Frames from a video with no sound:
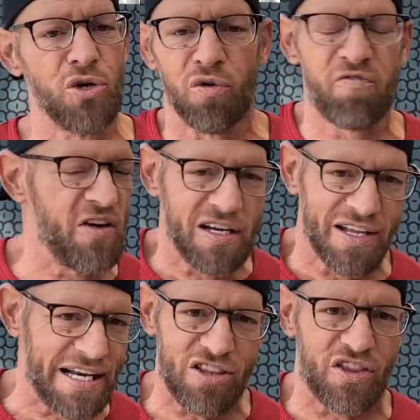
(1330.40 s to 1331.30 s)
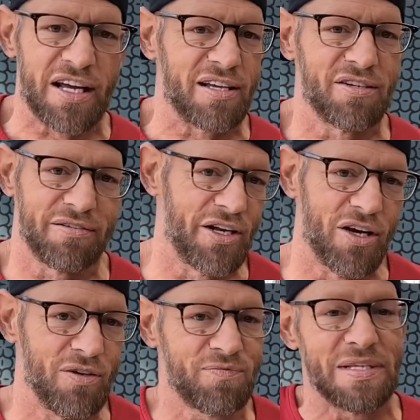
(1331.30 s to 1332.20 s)
don't feel anything, you
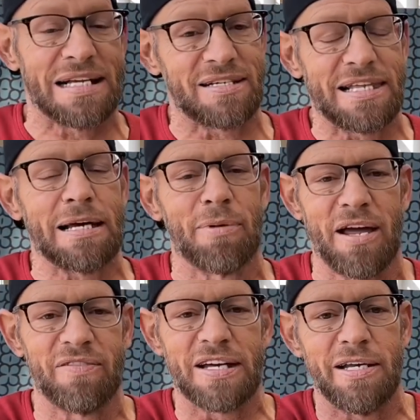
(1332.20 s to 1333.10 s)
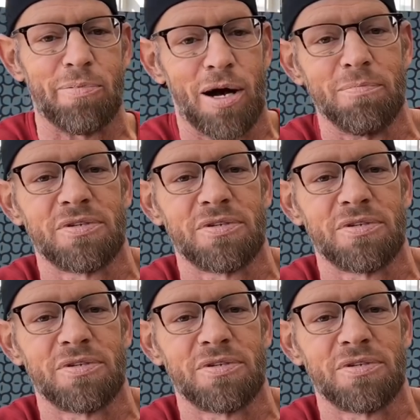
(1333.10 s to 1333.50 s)
know, that's the thing about having kidney problems.